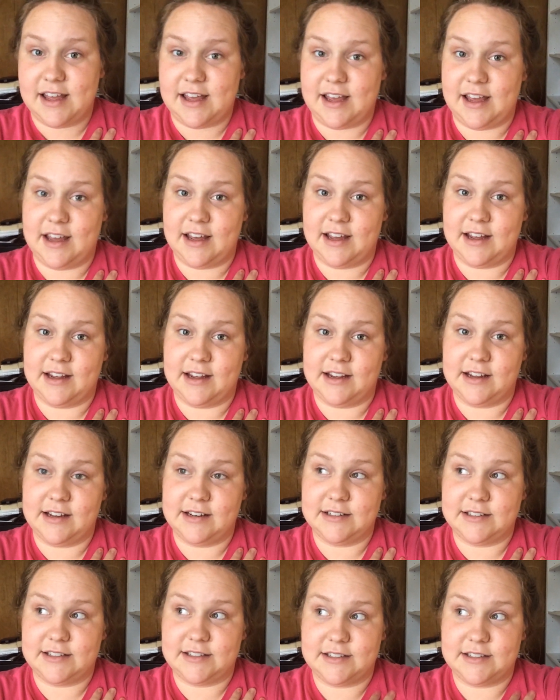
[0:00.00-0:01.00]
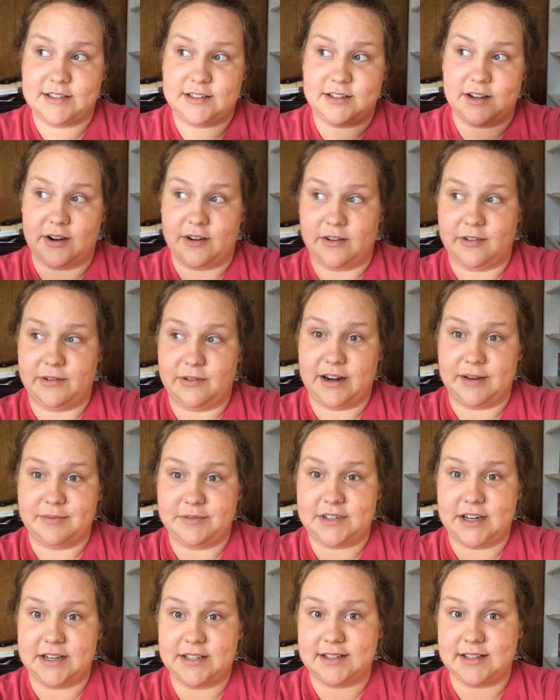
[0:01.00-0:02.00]
And so when I'm
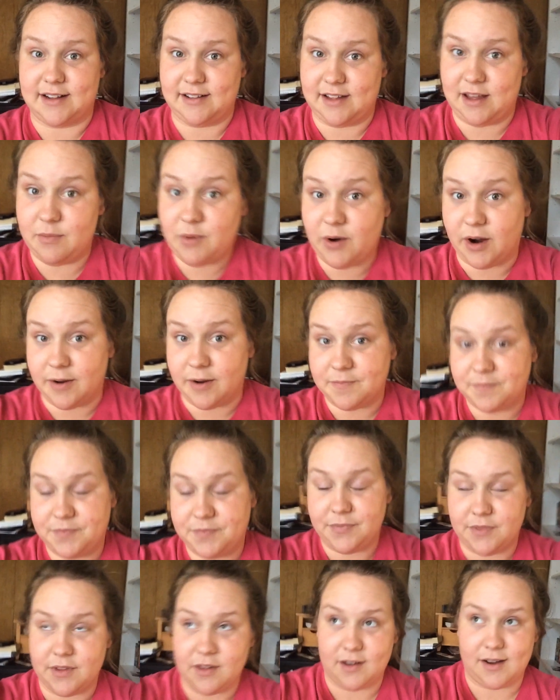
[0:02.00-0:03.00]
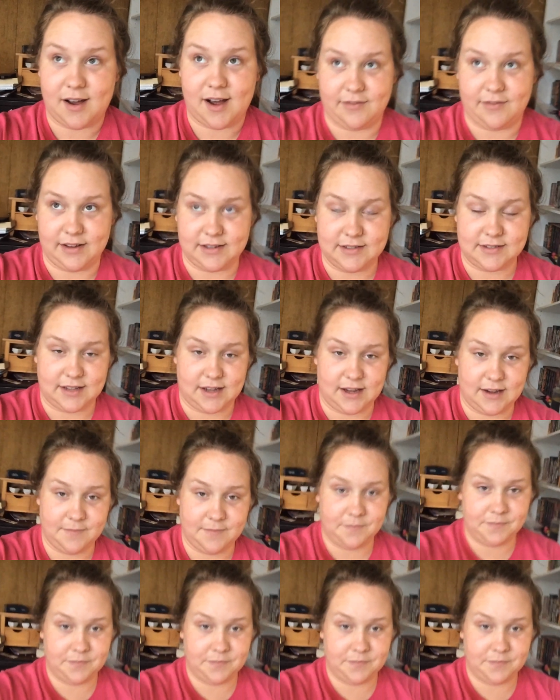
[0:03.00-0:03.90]
stressed, I'll eat more, obviously.